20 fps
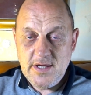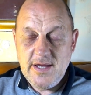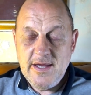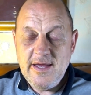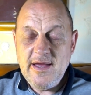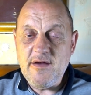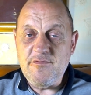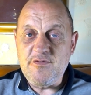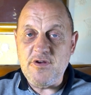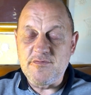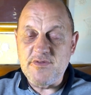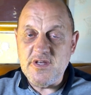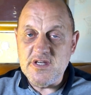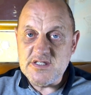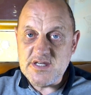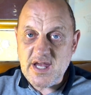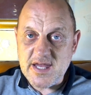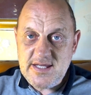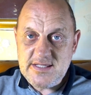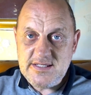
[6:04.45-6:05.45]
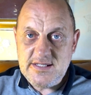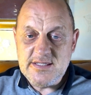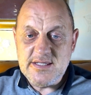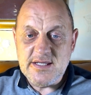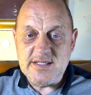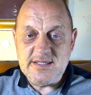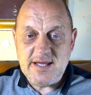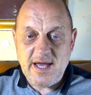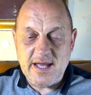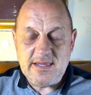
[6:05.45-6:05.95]
If you've decided that
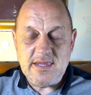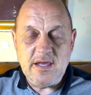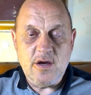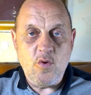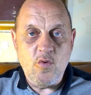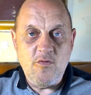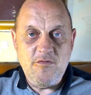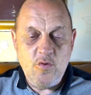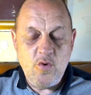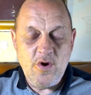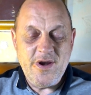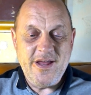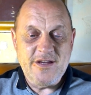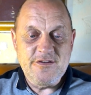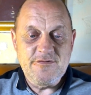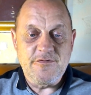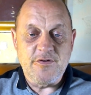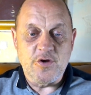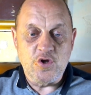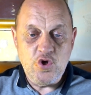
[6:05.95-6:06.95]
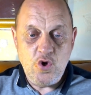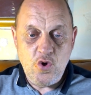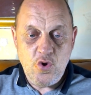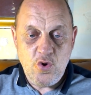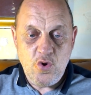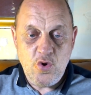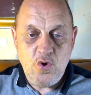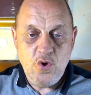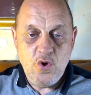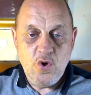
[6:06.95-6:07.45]
tactical voting is for
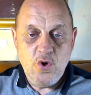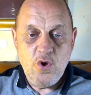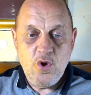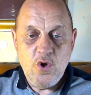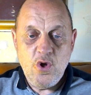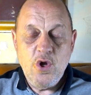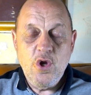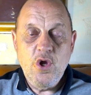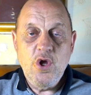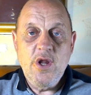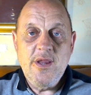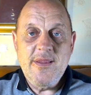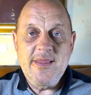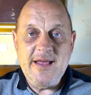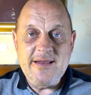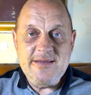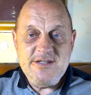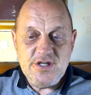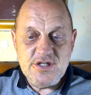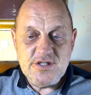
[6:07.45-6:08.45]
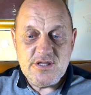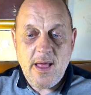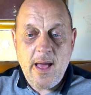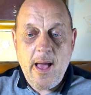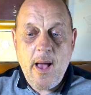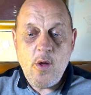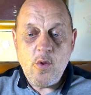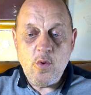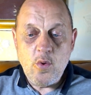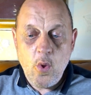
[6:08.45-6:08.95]
you, then just
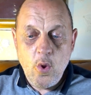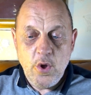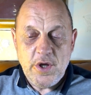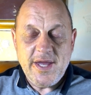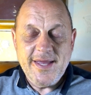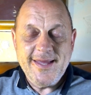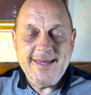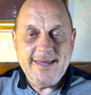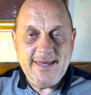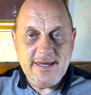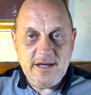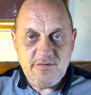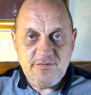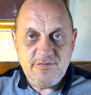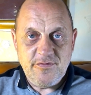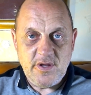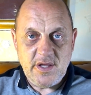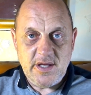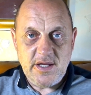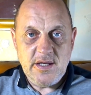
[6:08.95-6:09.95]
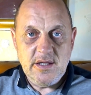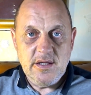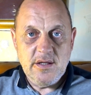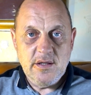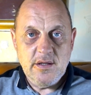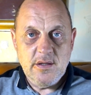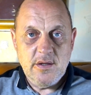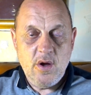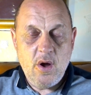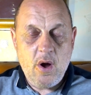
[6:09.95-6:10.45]
look carefully
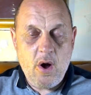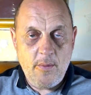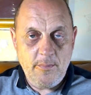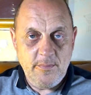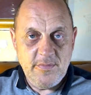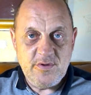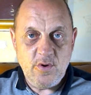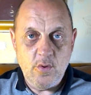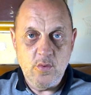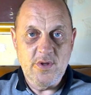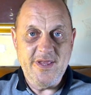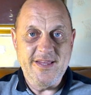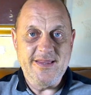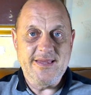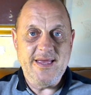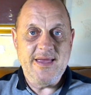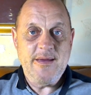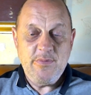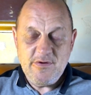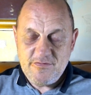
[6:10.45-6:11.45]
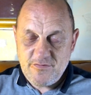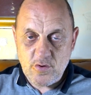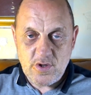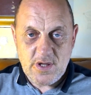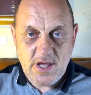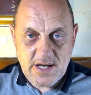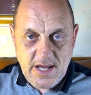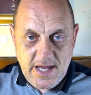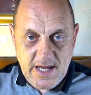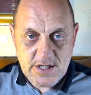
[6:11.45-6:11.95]
up until the day before the
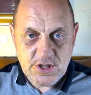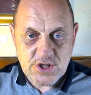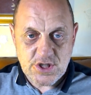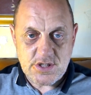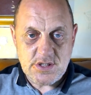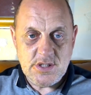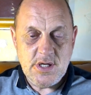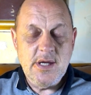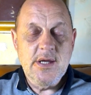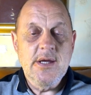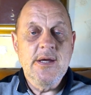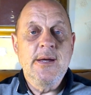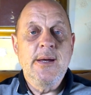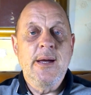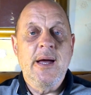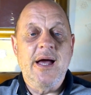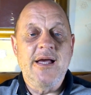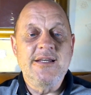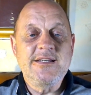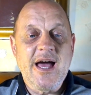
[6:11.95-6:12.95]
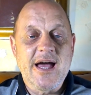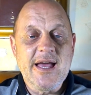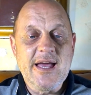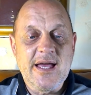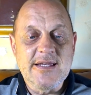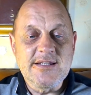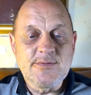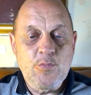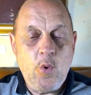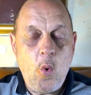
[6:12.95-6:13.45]
election as
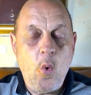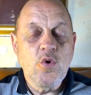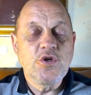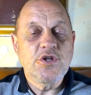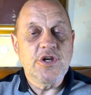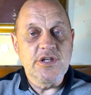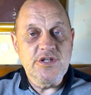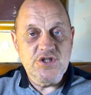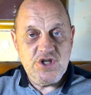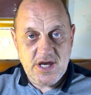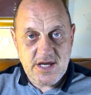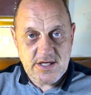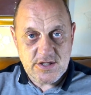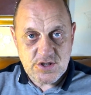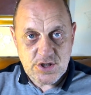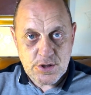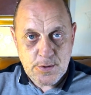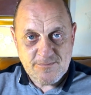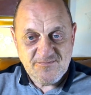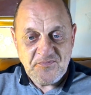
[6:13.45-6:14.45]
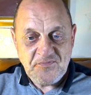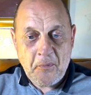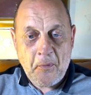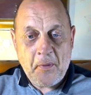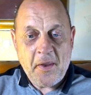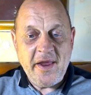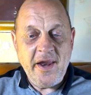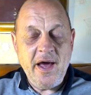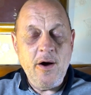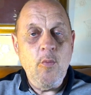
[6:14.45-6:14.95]
polls could change.
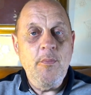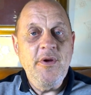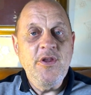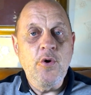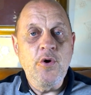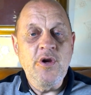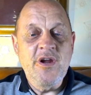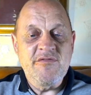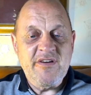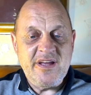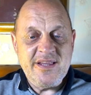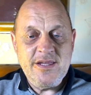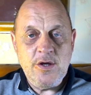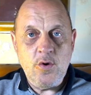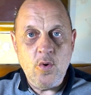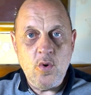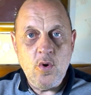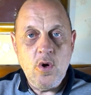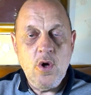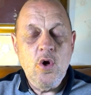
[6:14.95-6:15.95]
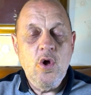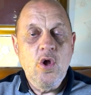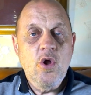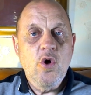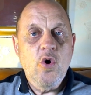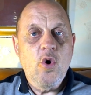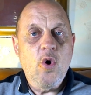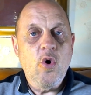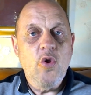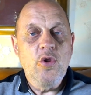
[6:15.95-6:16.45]
And I'll be doing a video
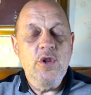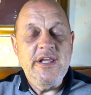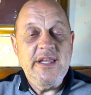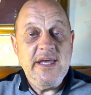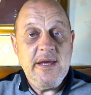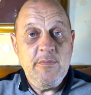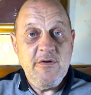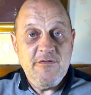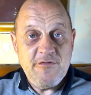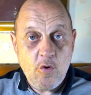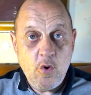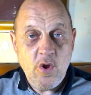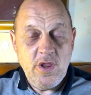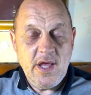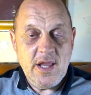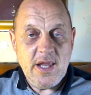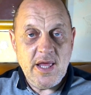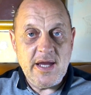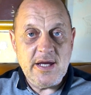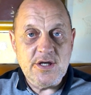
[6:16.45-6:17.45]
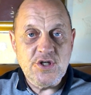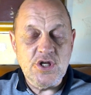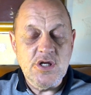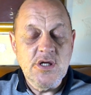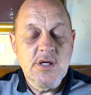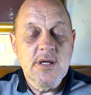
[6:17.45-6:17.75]
the day before the election.